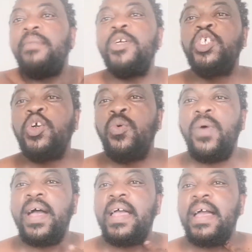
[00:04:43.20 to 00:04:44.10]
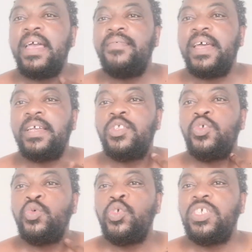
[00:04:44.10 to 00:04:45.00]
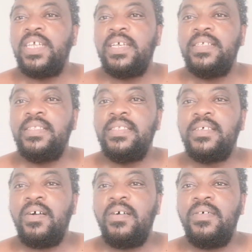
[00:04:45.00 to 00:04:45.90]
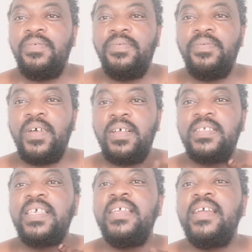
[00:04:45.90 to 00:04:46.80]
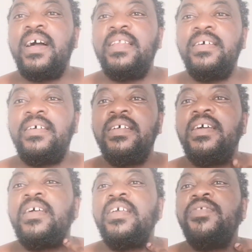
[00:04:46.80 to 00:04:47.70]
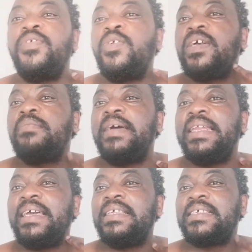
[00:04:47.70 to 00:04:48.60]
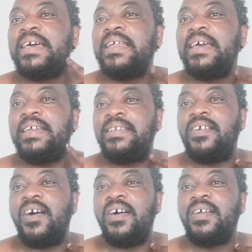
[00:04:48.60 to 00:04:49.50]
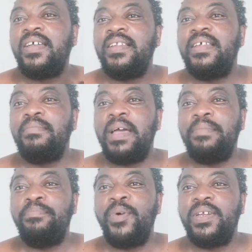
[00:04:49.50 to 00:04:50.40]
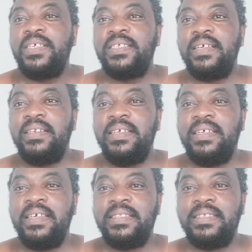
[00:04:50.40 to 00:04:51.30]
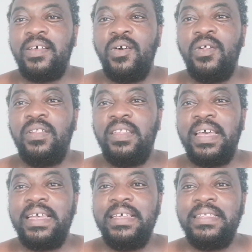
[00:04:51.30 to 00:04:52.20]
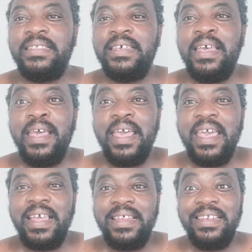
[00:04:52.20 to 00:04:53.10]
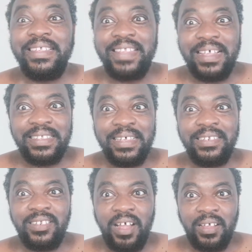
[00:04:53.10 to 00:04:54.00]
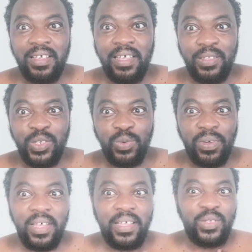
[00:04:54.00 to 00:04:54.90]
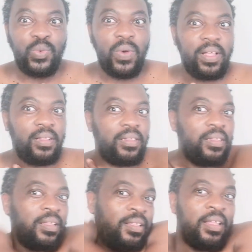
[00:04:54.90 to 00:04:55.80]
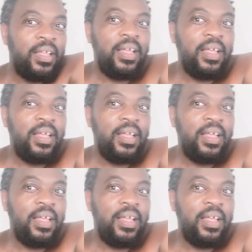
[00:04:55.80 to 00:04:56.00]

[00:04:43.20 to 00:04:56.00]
I'm not sure why I have like two shades of skin color. If you look at my neck, it's kind of like dark, and then my body suddenly gets all light, and then it does get dark elsewhere as well.